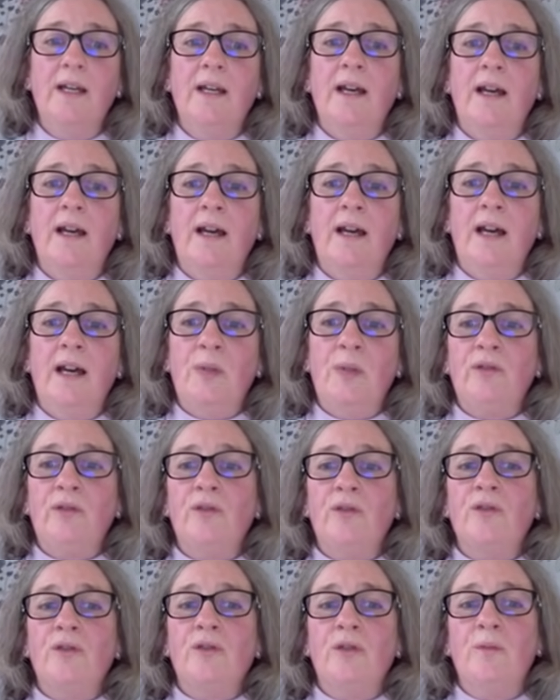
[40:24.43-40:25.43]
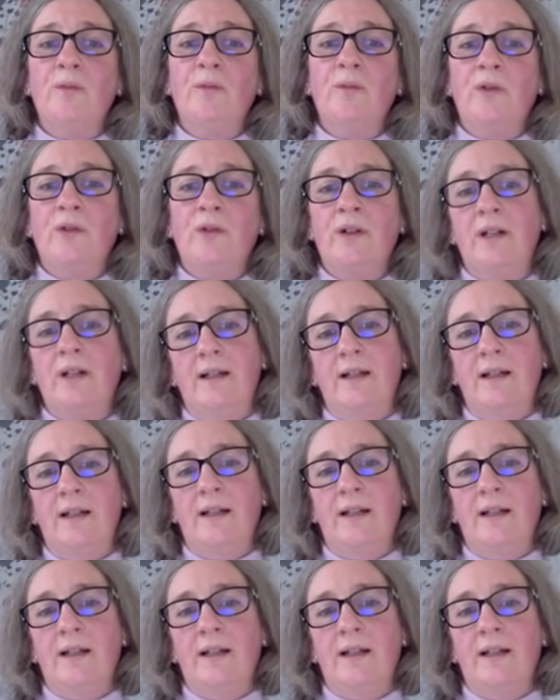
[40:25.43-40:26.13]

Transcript: but also more